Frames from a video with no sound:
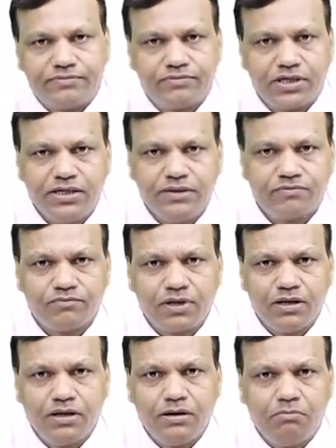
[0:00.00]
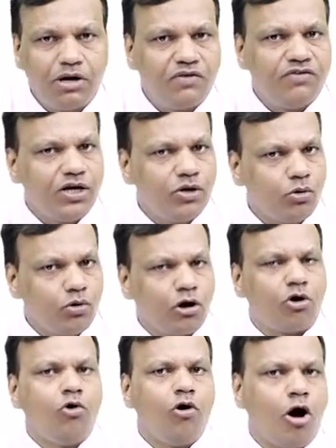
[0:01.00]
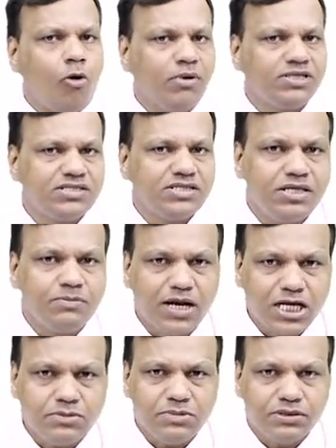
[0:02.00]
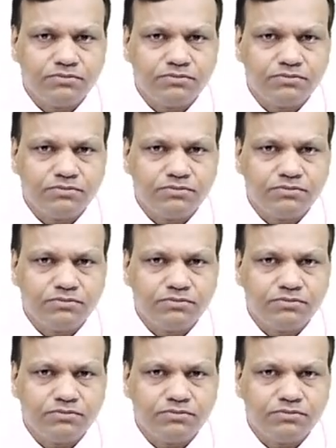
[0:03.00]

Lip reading: Okay, but we do not know how much is in the plasma.